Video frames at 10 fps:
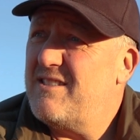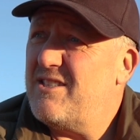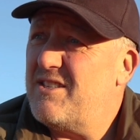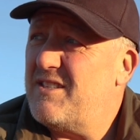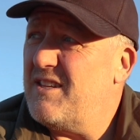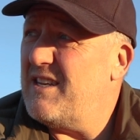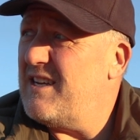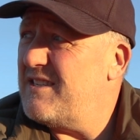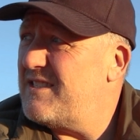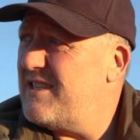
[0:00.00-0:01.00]
just in the
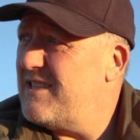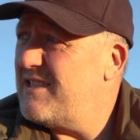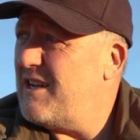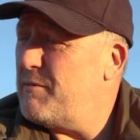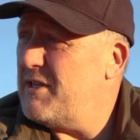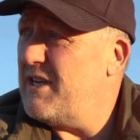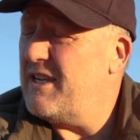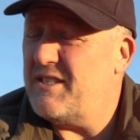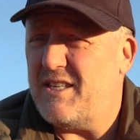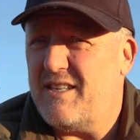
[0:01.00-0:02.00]
last couple of
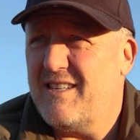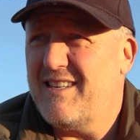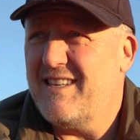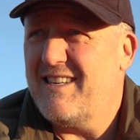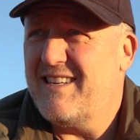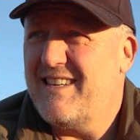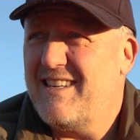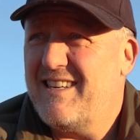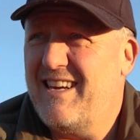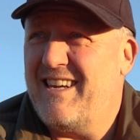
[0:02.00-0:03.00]
days,
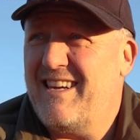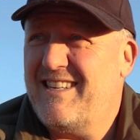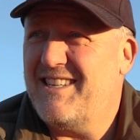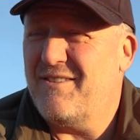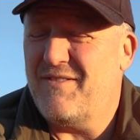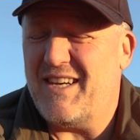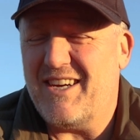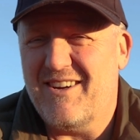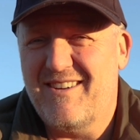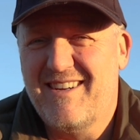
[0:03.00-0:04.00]
he did a
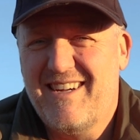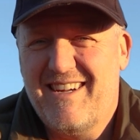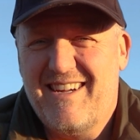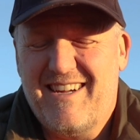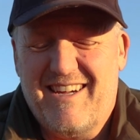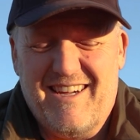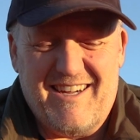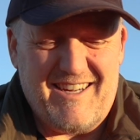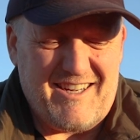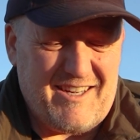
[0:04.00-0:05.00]
video
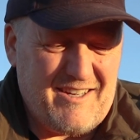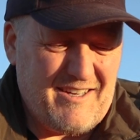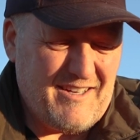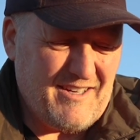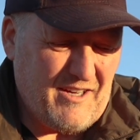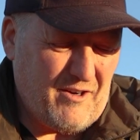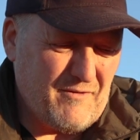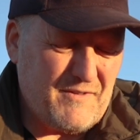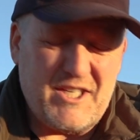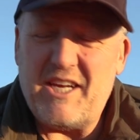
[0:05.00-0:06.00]

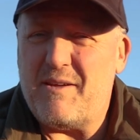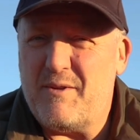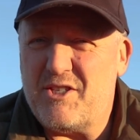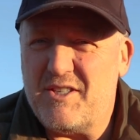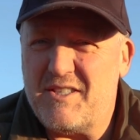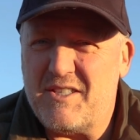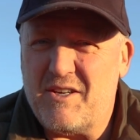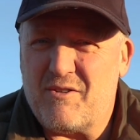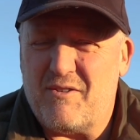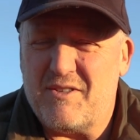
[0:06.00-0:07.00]
of 10 images
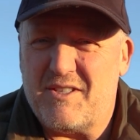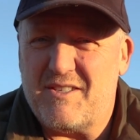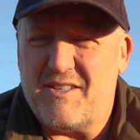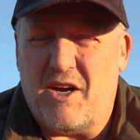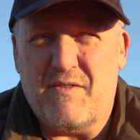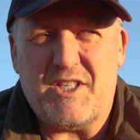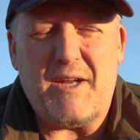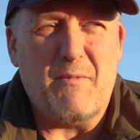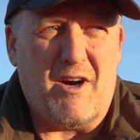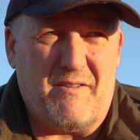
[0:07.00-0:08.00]
across over
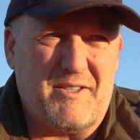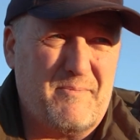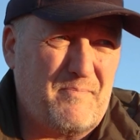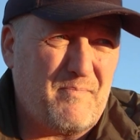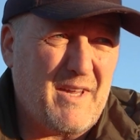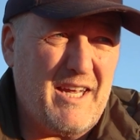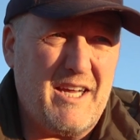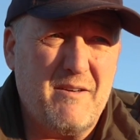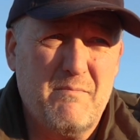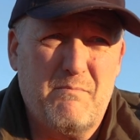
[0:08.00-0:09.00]
10 miles
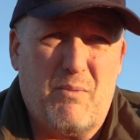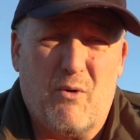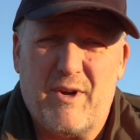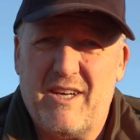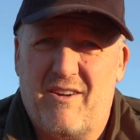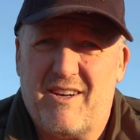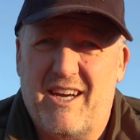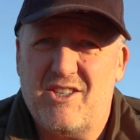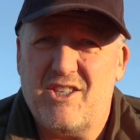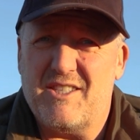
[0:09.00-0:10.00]
in boring
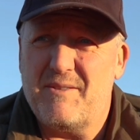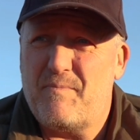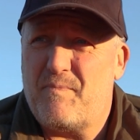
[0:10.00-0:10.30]
locations.